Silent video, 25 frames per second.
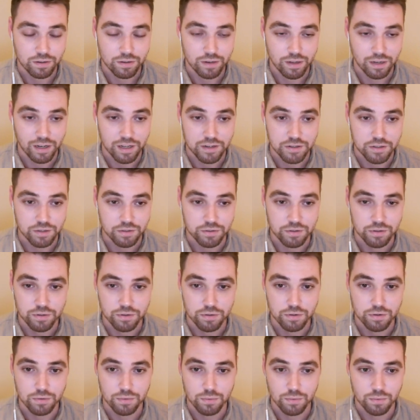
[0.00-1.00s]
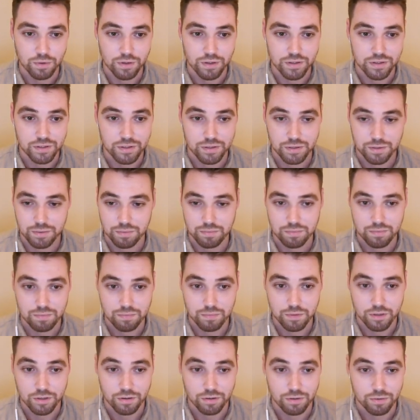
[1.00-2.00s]
lets you do was
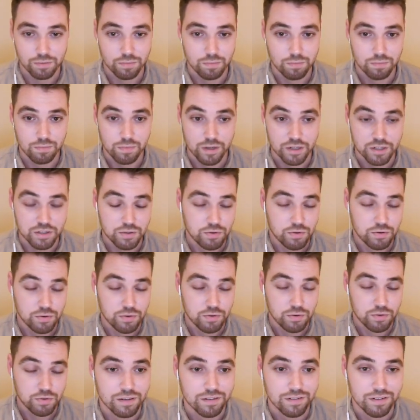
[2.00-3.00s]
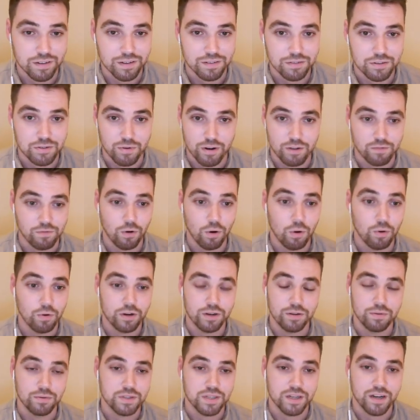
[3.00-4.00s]
extremely straightforward.
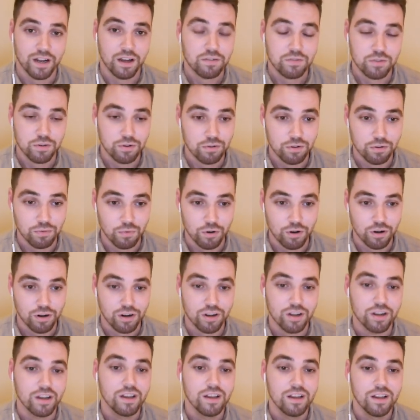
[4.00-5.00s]
It was an afternoon of work,